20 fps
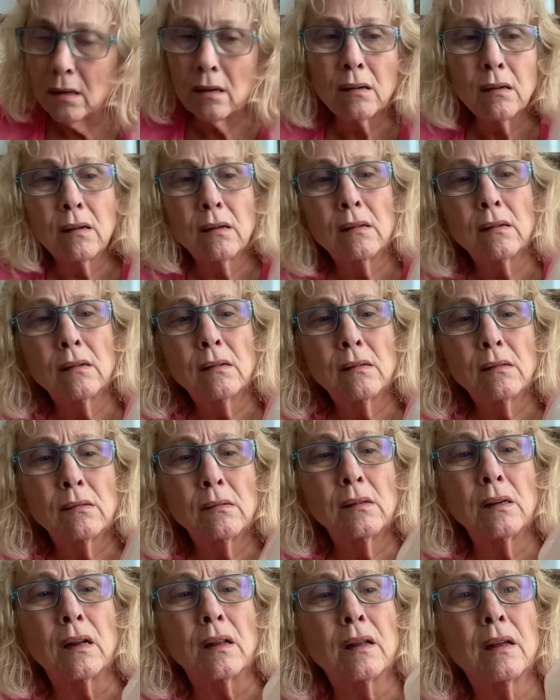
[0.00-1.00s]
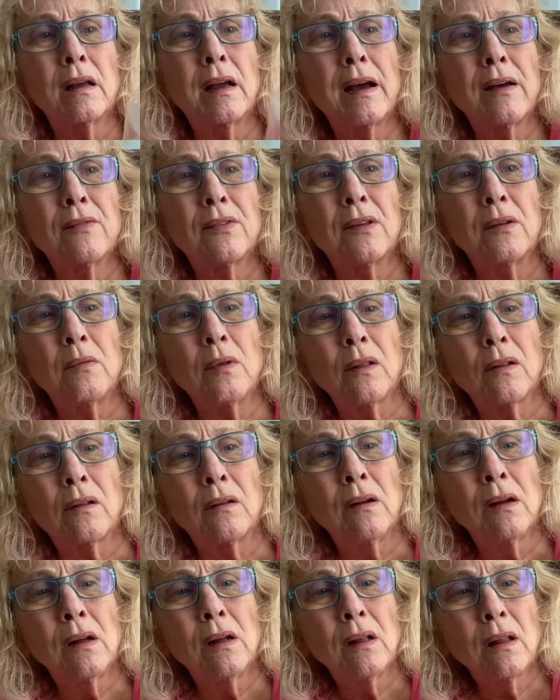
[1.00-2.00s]
I want to count the little
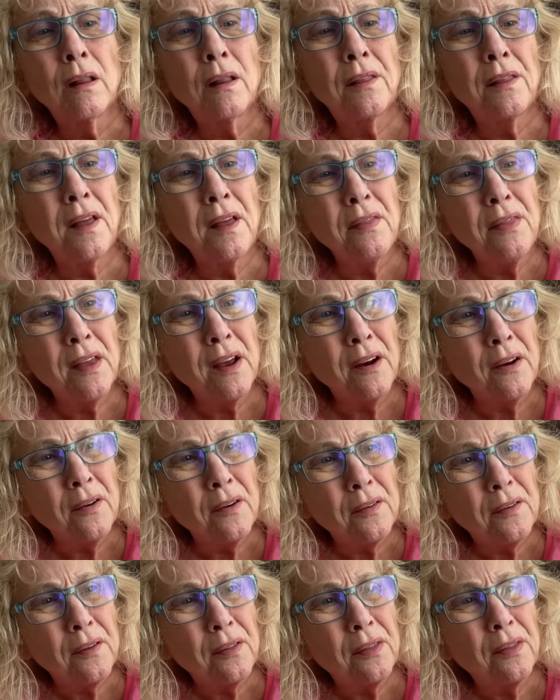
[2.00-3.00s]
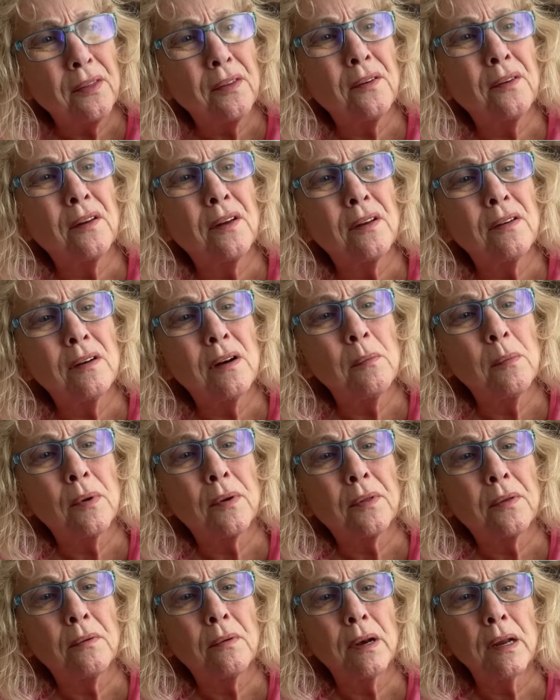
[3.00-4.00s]
thing there. Is it number
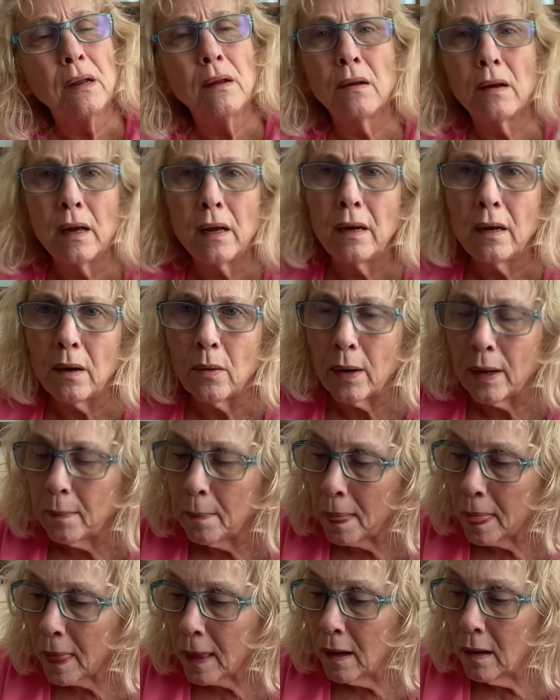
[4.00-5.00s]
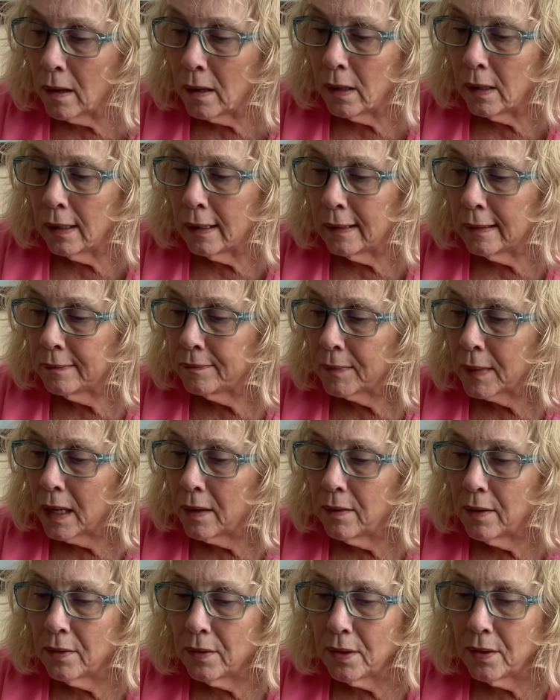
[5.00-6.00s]
three? Anyway,
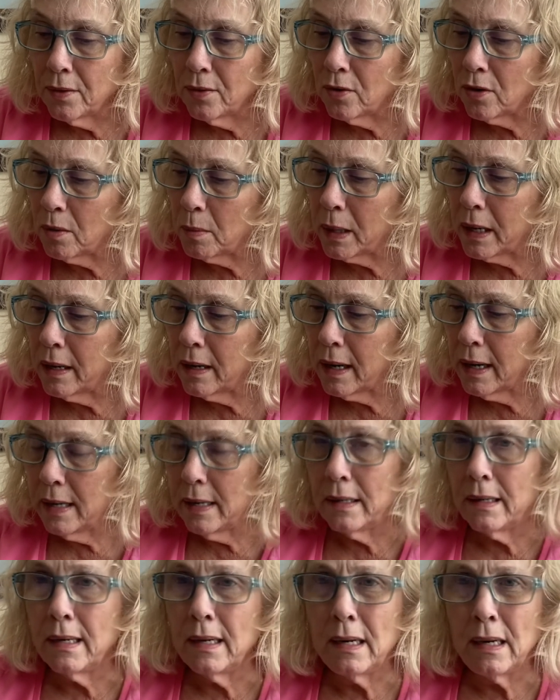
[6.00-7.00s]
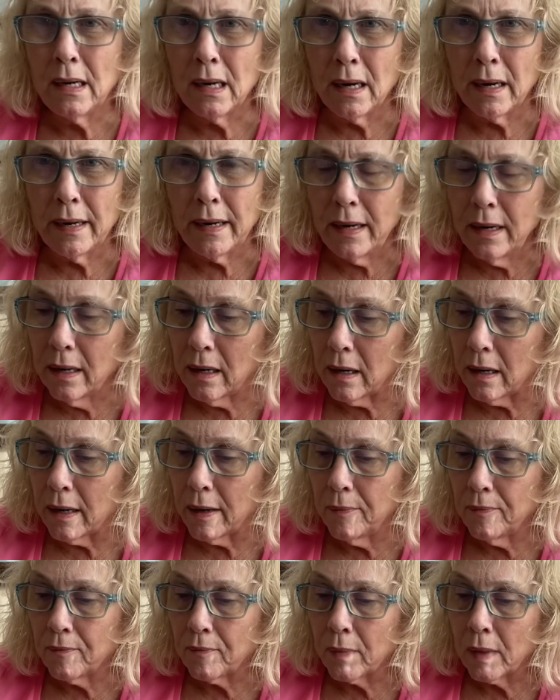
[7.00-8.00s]
this is normally
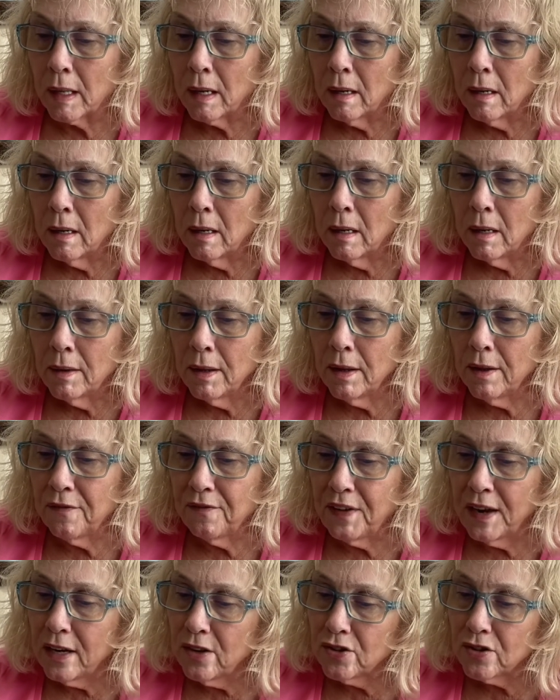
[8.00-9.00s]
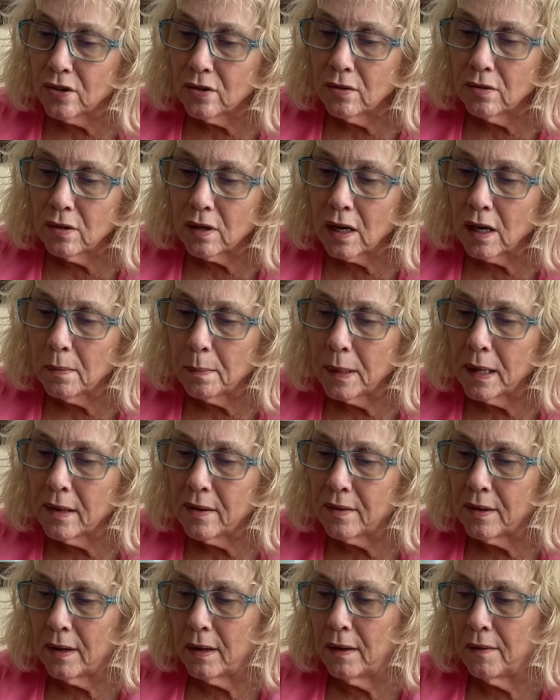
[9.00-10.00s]
$19.99. This facial cupping
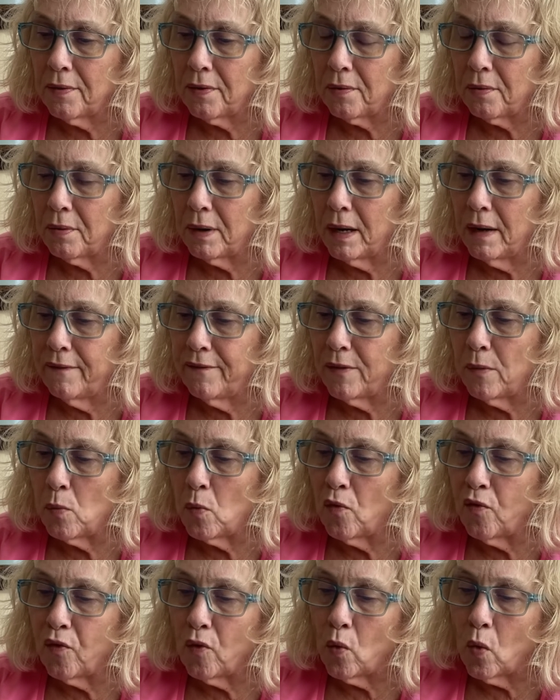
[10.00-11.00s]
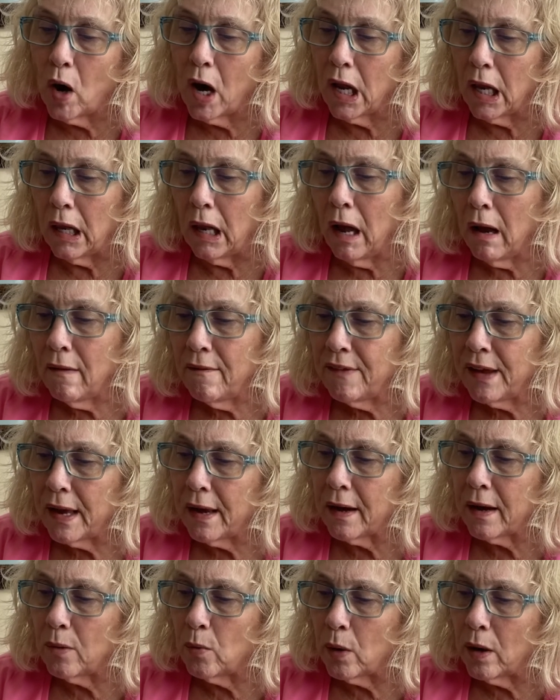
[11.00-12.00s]
set of three from Voila
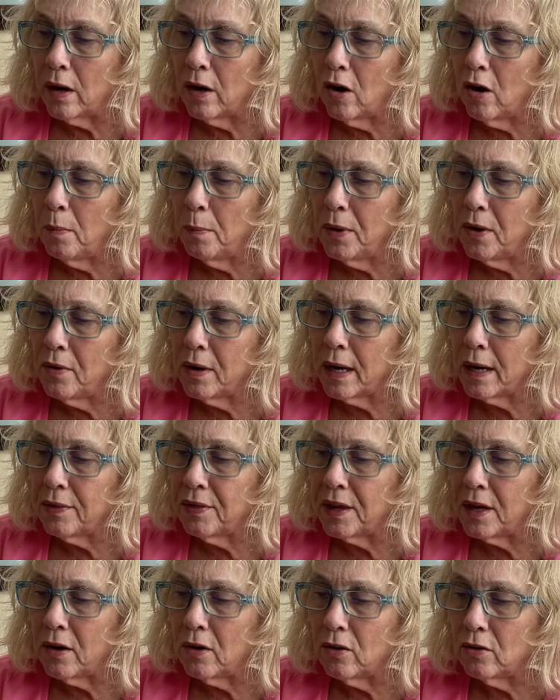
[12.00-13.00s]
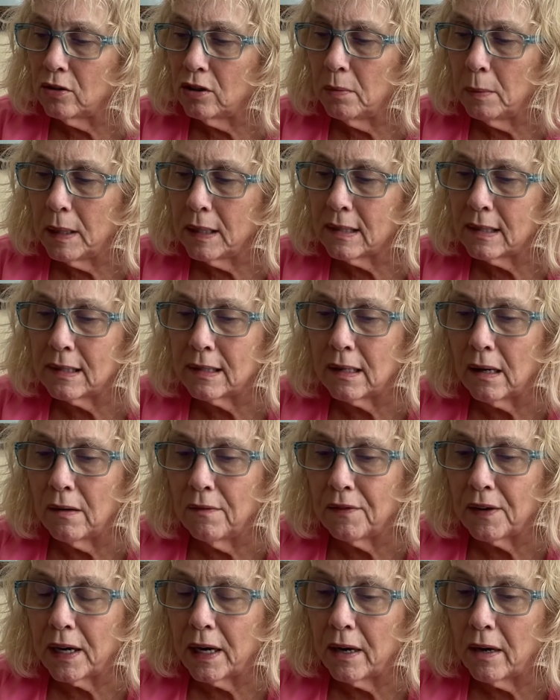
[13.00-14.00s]
Vann will help you get the ultimate
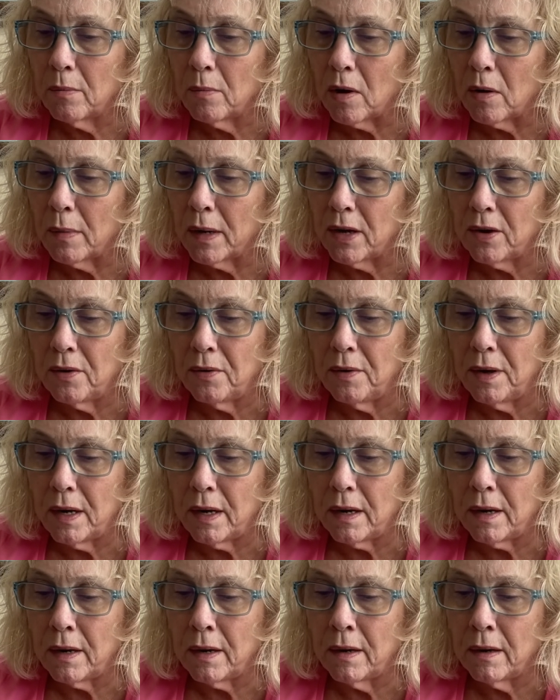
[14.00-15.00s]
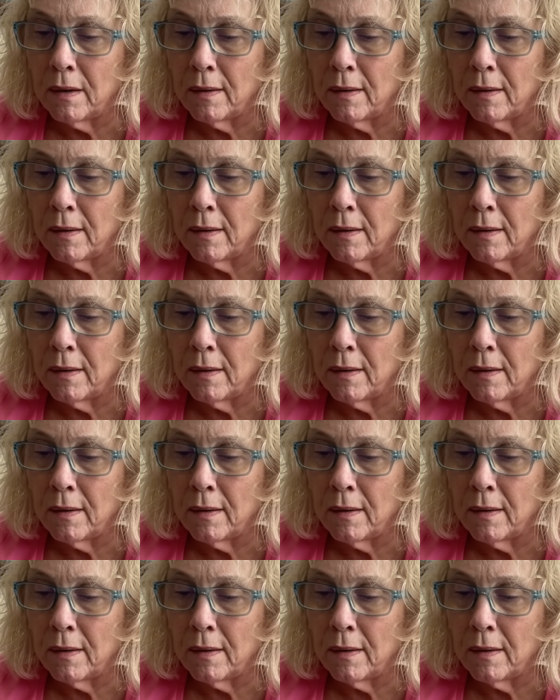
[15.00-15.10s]
self-care moment you need.